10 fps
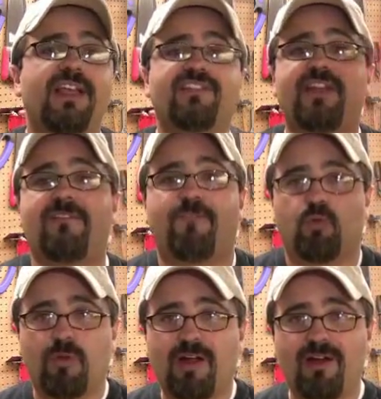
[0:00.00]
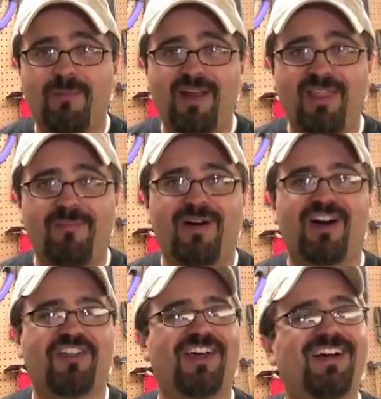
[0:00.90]
It's time for Router Bit of the
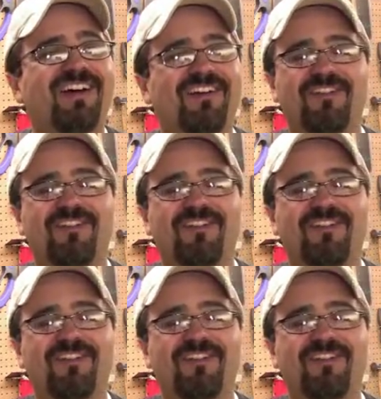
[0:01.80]
month!